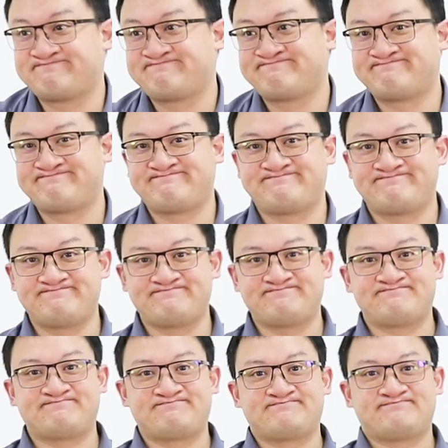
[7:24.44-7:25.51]

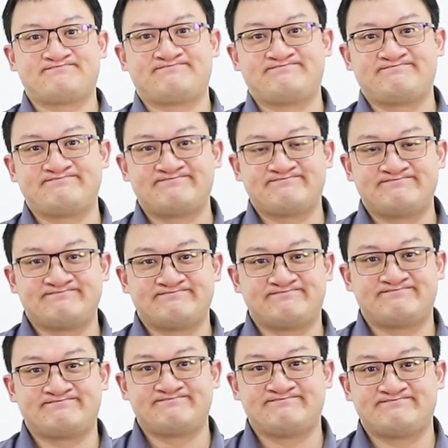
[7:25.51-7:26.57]

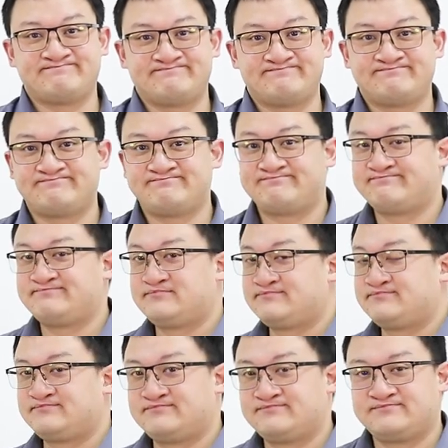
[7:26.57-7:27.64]

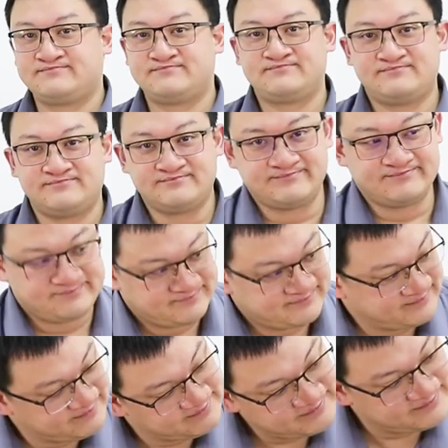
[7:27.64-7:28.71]

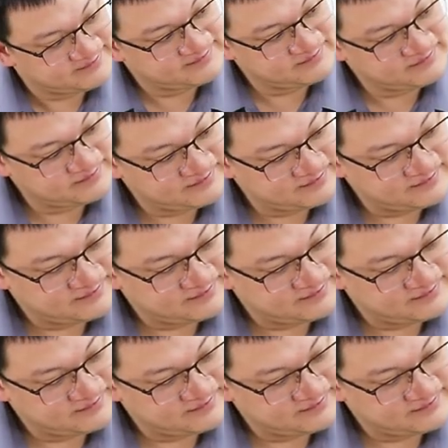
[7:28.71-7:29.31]
[no speech]